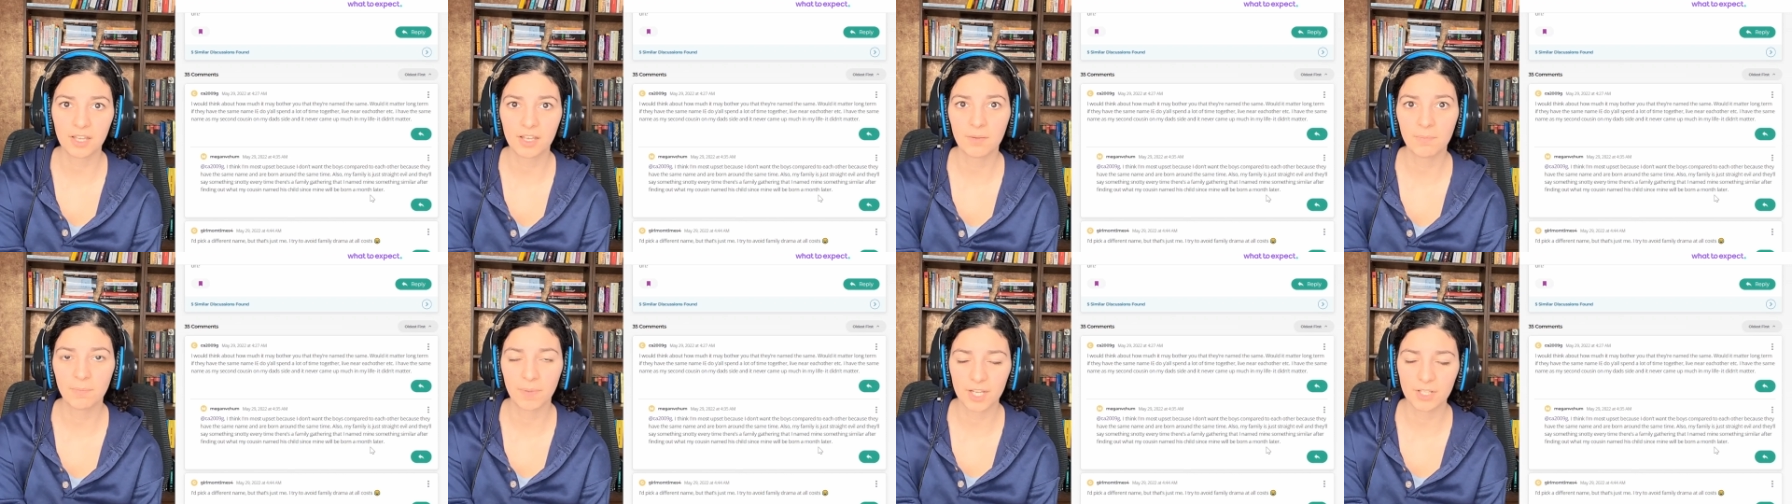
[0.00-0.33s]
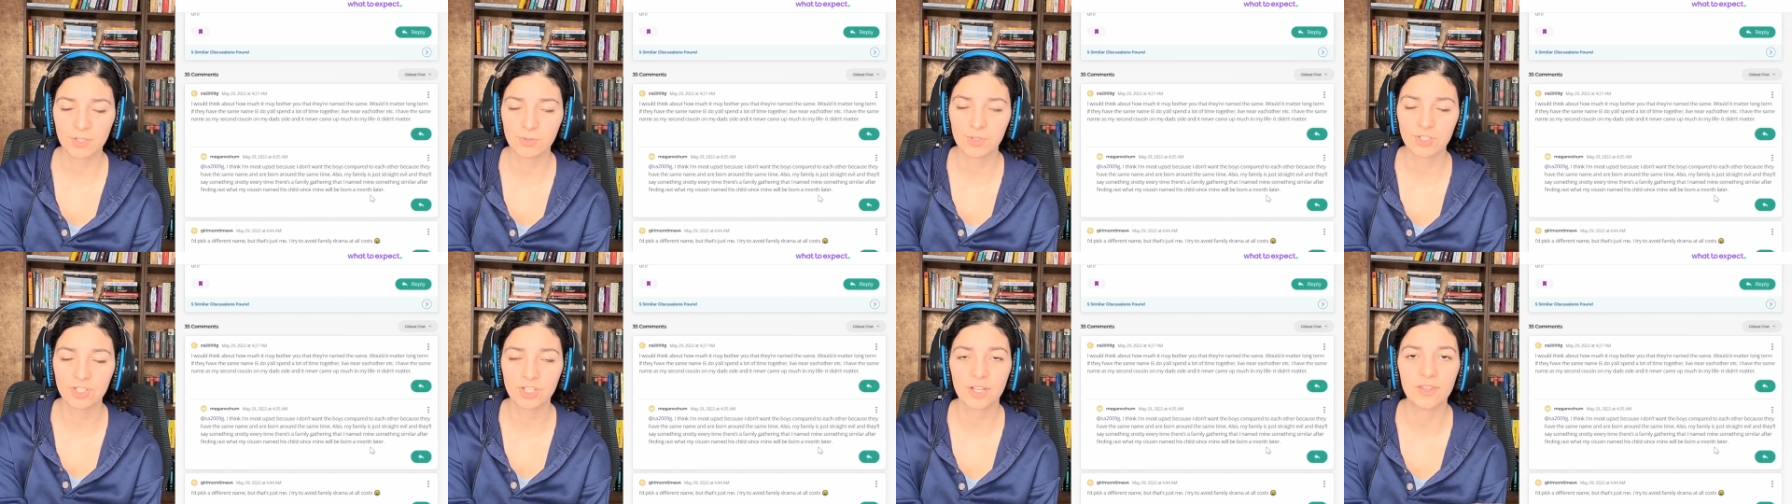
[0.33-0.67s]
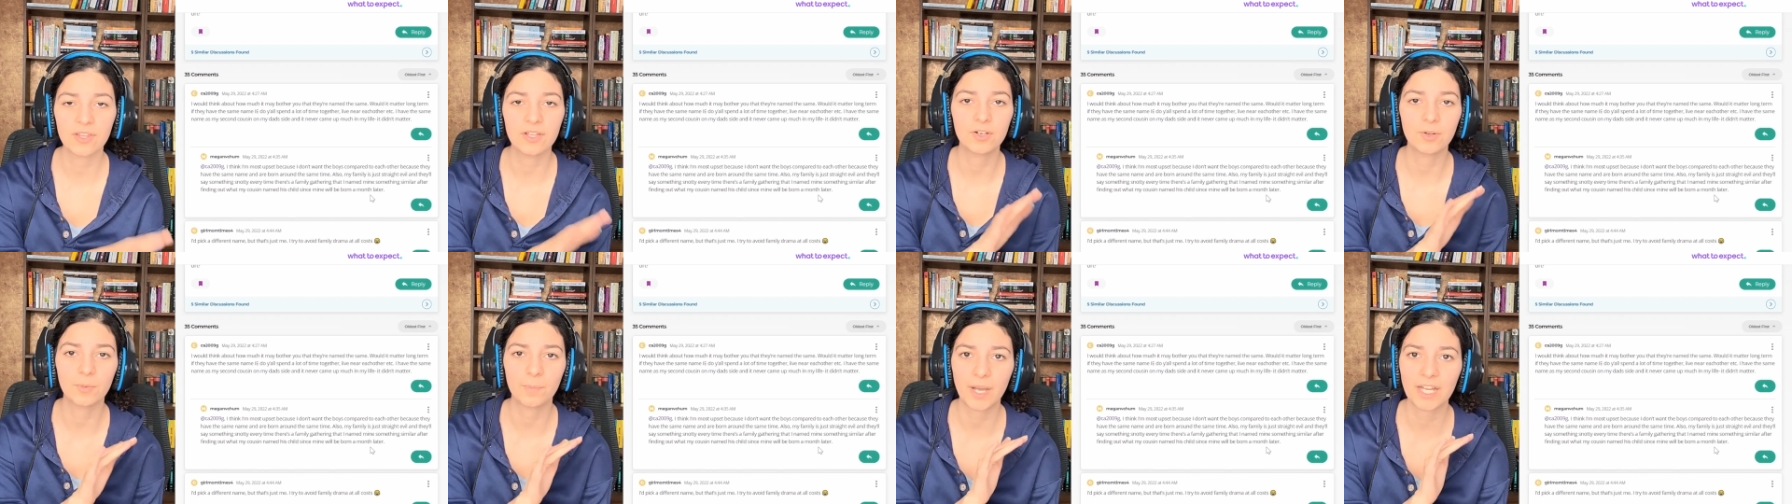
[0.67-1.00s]
compared to each
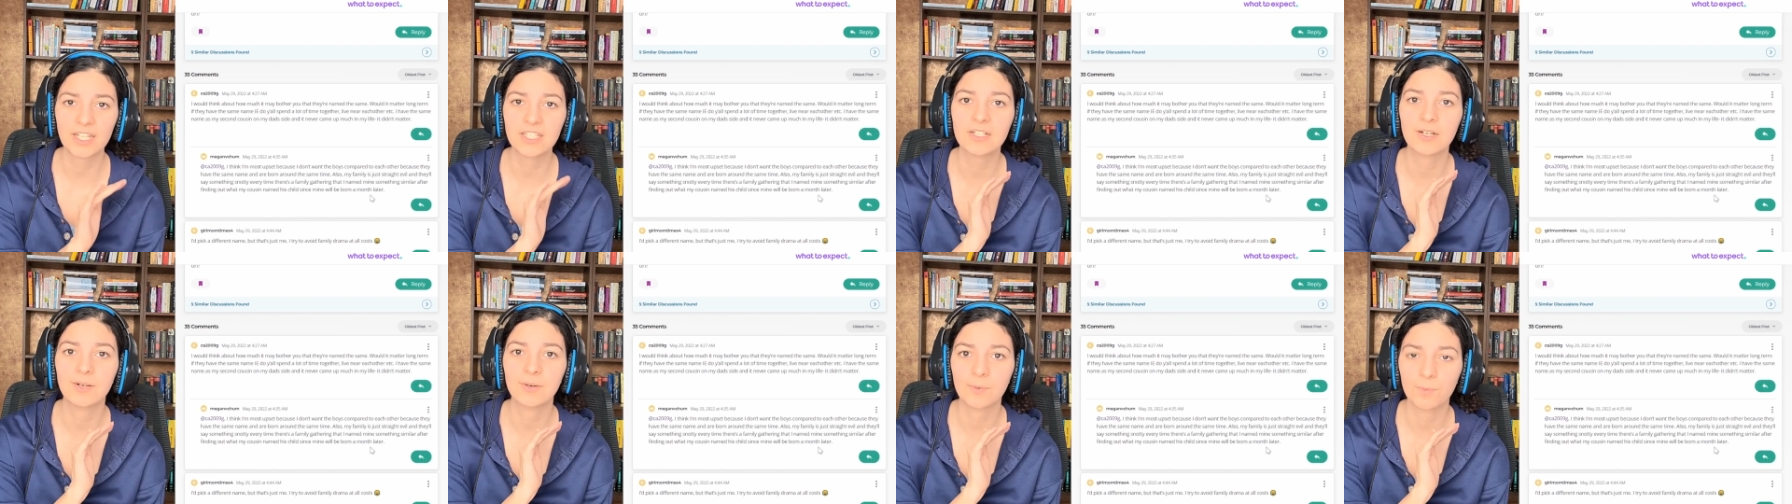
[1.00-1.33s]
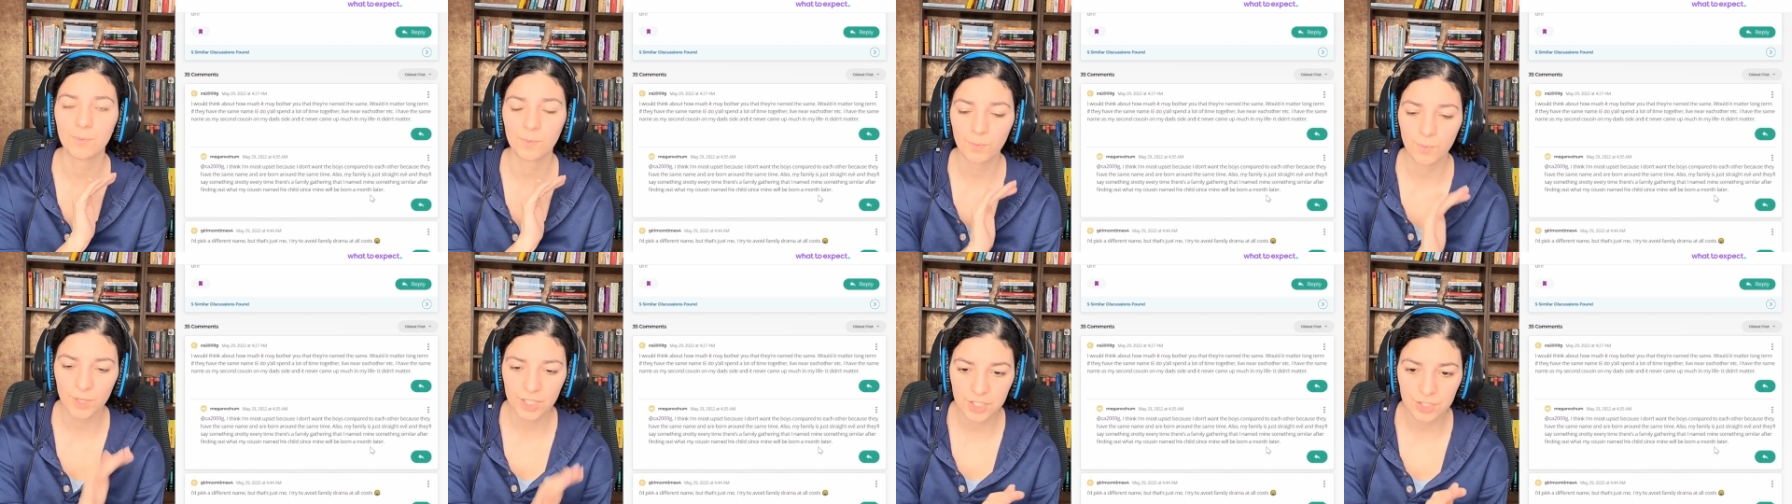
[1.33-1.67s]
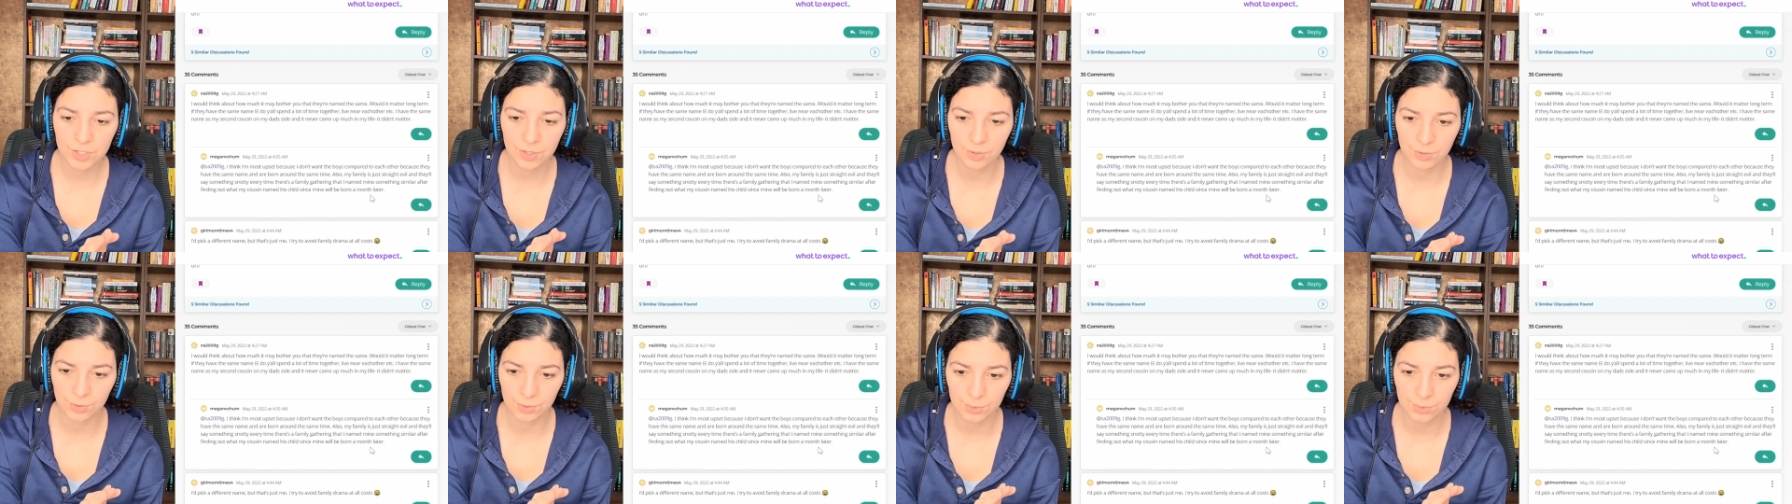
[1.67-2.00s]
other no matter what
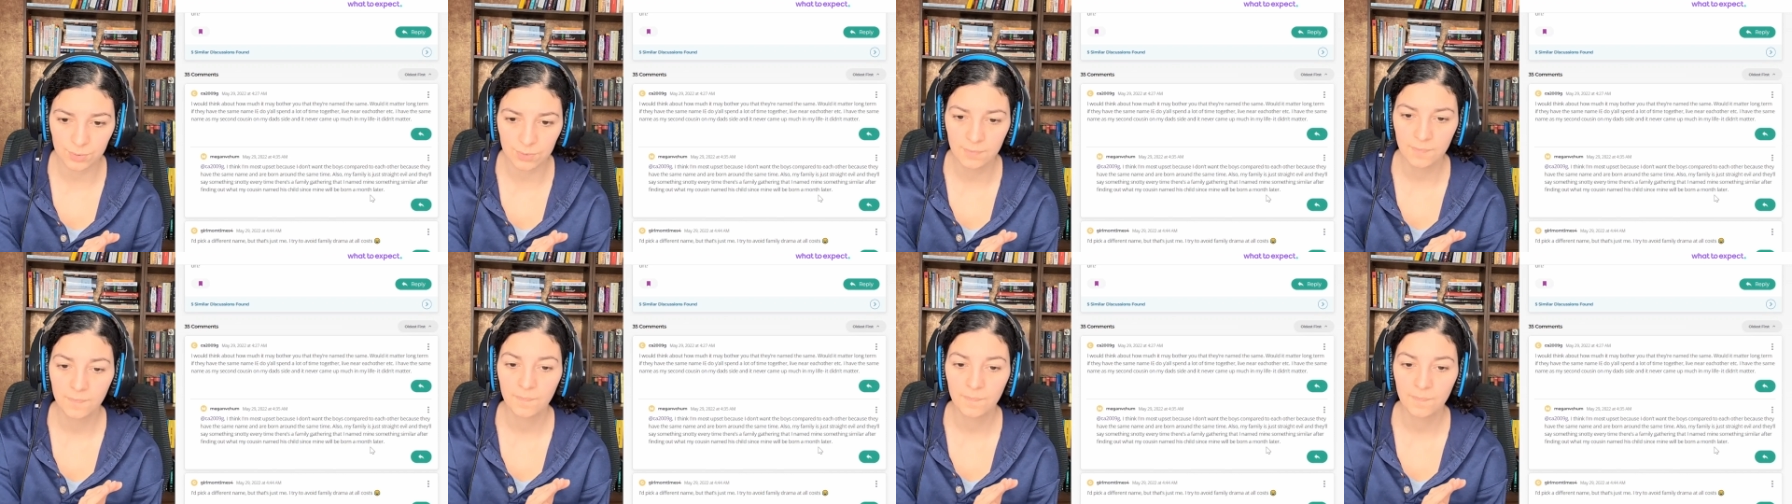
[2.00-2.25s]
you do,